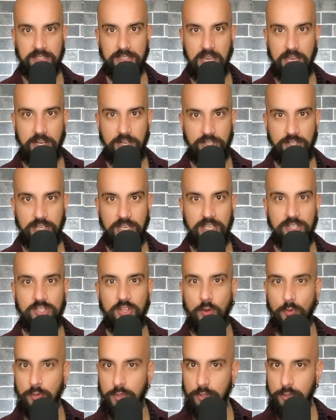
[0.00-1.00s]
energy
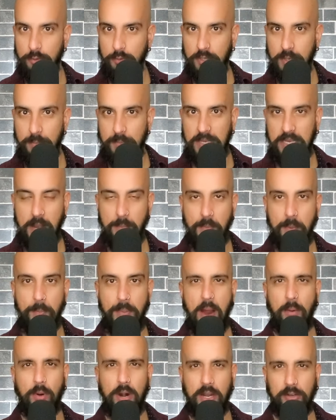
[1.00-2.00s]
so you can become a
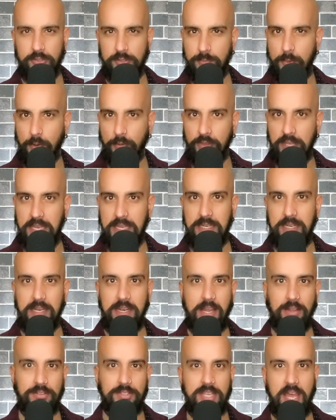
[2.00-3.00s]
powerhouse both in
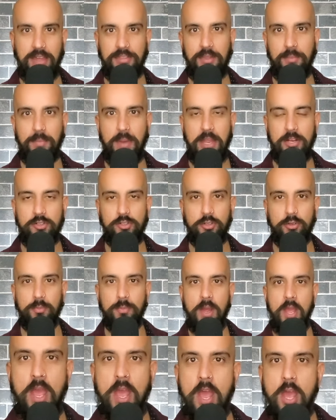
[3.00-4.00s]
and outside the
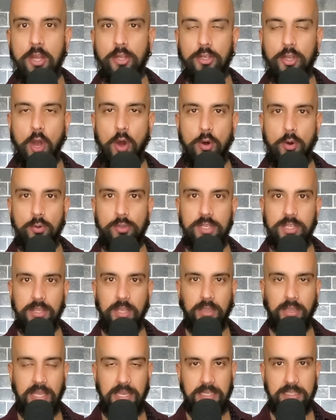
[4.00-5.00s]
bedroom. Go to
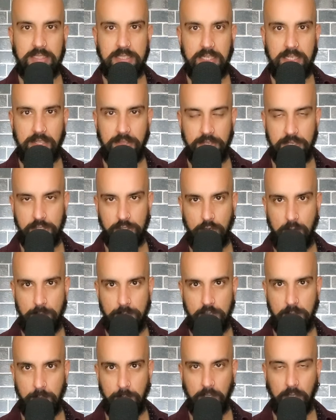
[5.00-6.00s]
the links in the
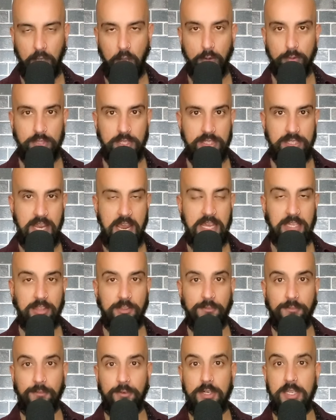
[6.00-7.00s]
description below to take the
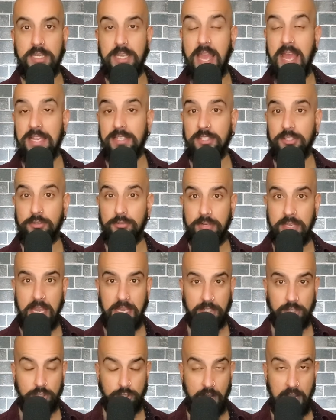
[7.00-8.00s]
free
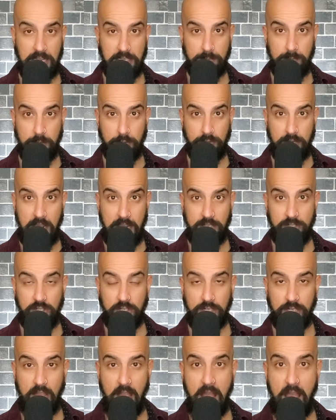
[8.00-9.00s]
S3X
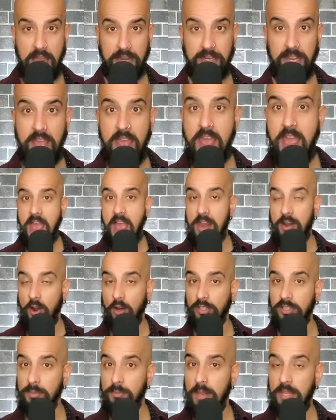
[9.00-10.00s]
transmutation guide. And
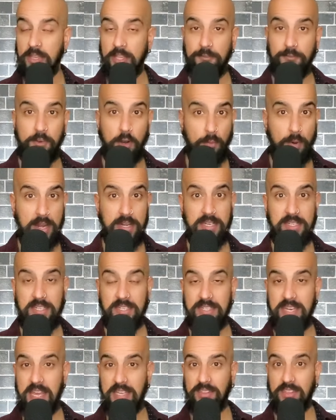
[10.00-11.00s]
ultimately, if you're ready to
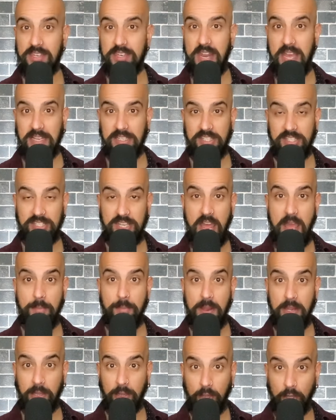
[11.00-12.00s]
take the next
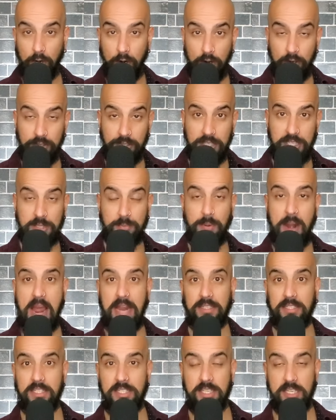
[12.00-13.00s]
step and learn these
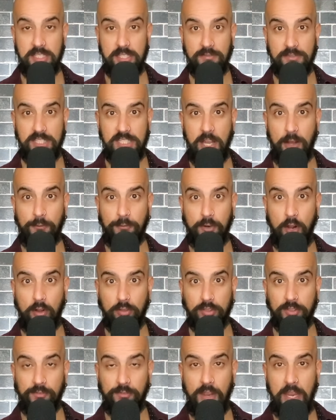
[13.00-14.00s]
practices of self
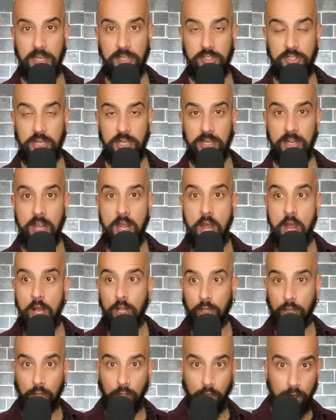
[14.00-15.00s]
cultivation,
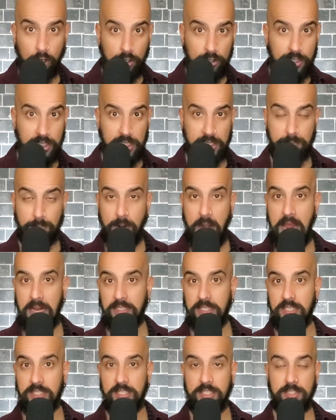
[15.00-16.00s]
learn these
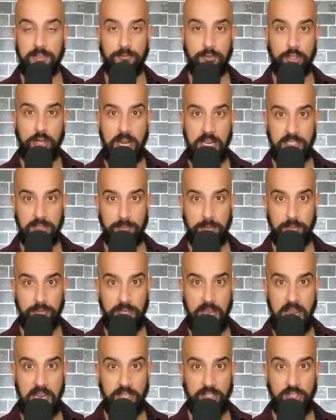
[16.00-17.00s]
practices of
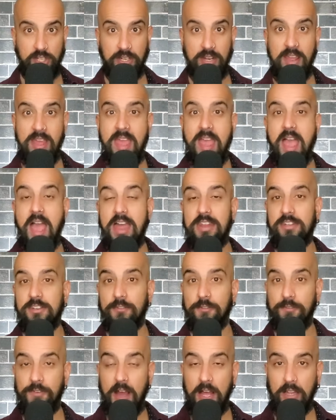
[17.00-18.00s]
transmutation, and
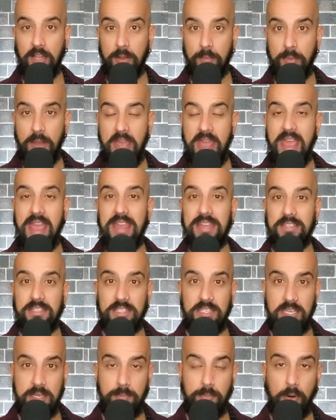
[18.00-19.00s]
develop a
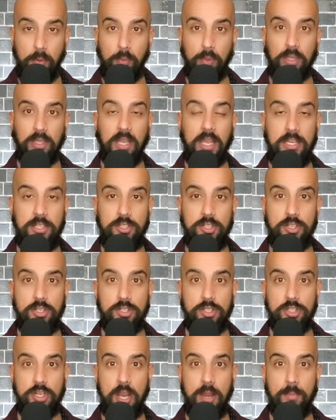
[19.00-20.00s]
deeper
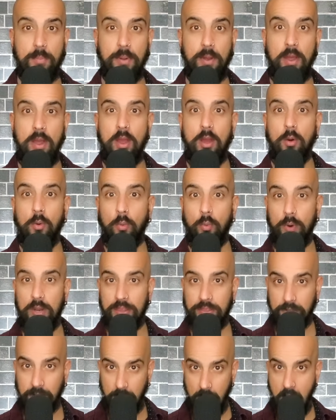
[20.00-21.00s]
relationship
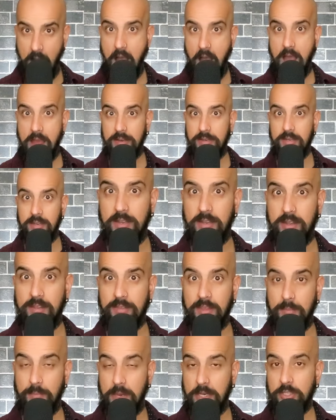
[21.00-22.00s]
with God
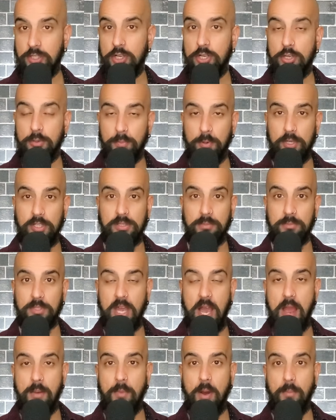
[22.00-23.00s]
then make sure you book some
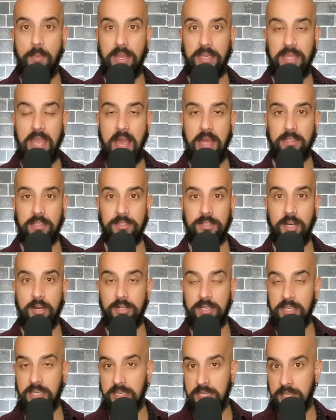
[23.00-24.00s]
time on my calendar.
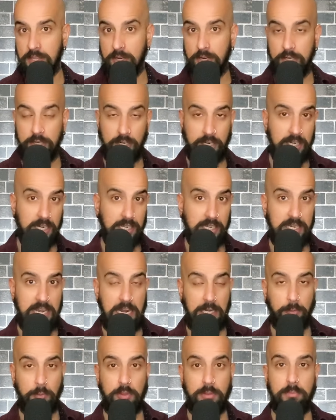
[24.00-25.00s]
Either you're going to
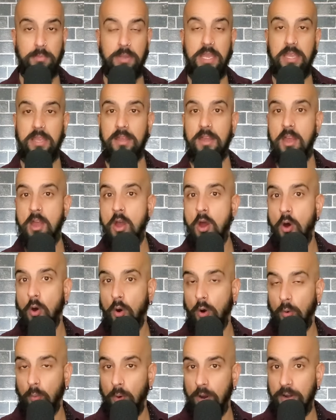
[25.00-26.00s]
connect with me
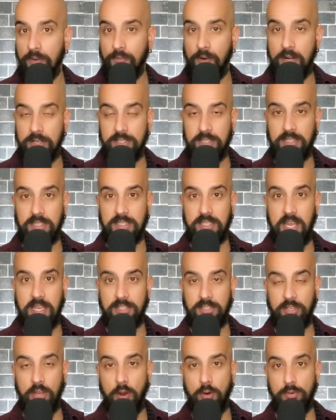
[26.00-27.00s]
or one of our
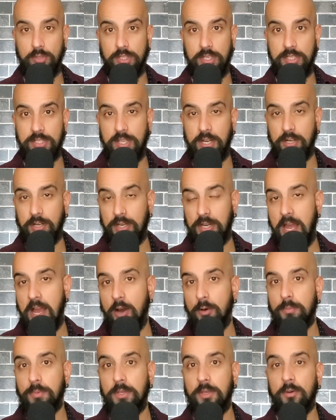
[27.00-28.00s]
success coaches that are going to
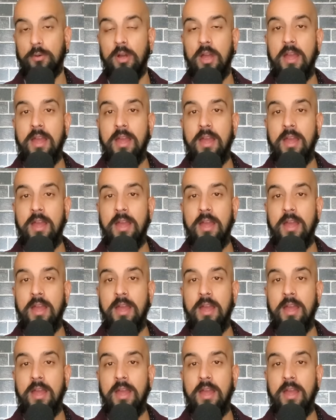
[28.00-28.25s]
help you